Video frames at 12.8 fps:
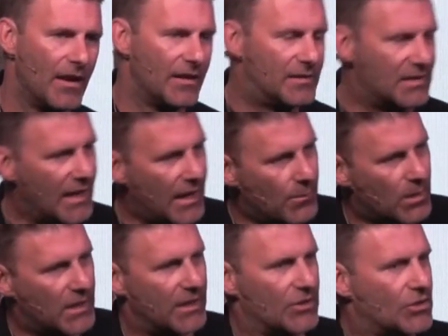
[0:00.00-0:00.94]
And today
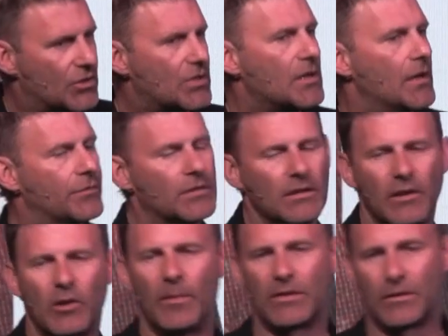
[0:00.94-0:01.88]
we're going to shift a
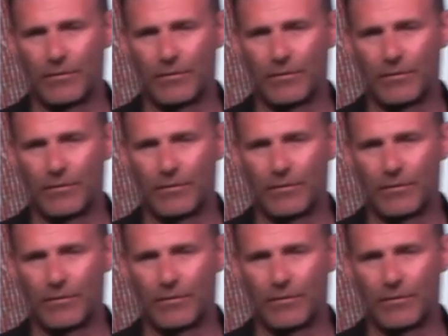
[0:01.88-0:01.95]
little bit.